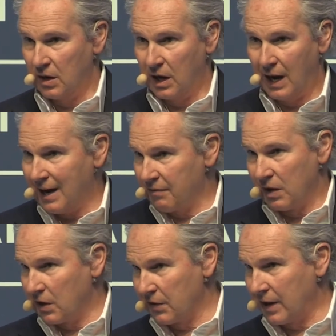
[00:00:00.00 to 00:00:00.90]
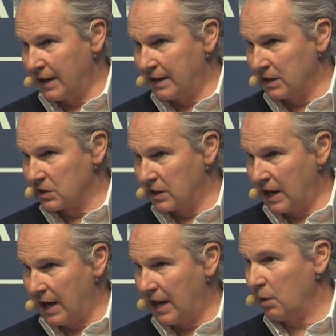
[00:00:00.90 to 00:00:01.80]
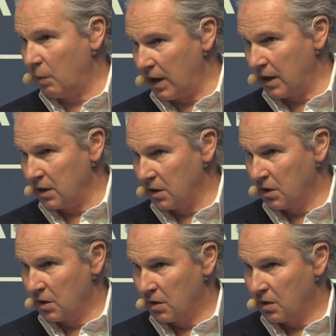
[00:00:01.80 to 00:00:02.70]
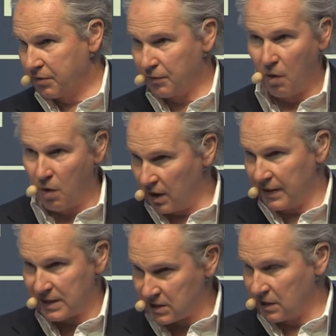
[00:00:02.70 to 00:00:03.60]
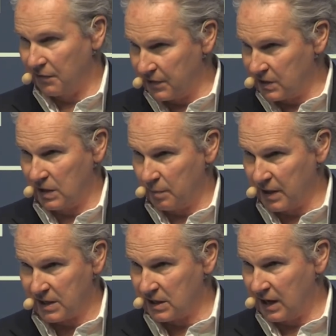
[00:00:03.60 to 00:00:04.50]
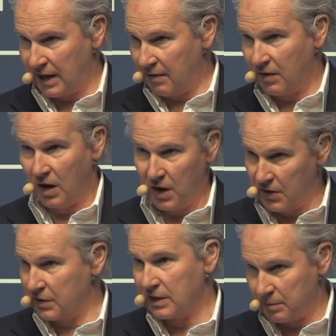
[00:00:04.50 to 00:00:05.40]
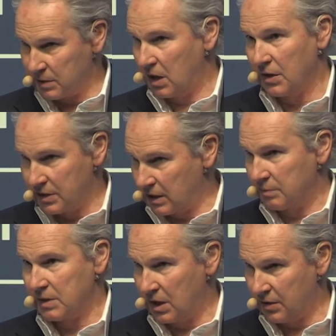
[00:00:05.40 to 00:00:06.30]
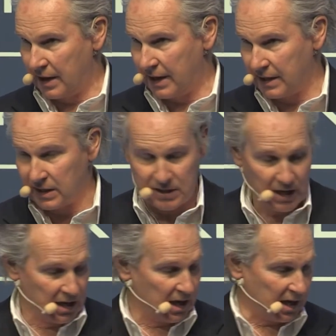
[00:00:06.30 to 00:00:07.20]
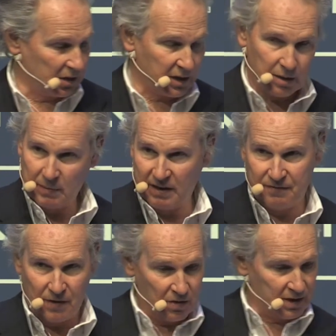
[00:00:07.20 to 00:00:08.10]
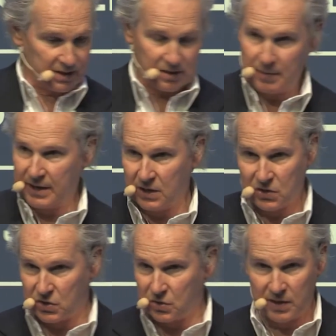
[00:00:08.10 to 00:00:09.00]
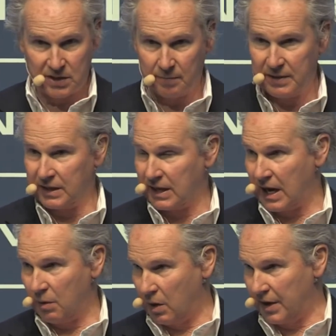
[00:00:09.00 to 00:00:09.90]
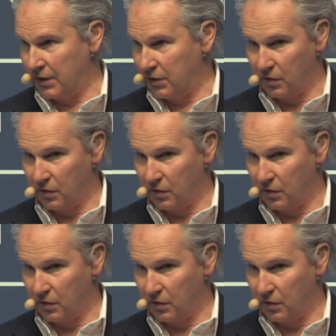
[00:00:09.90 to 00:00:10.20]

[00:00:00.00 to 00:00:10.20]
I have 100 ideas a day anyway. Throw all that stuff into the mix, and I have 100 times 100 times 100 ideas. I look at my phone, and somebody else is doing something that I want to do.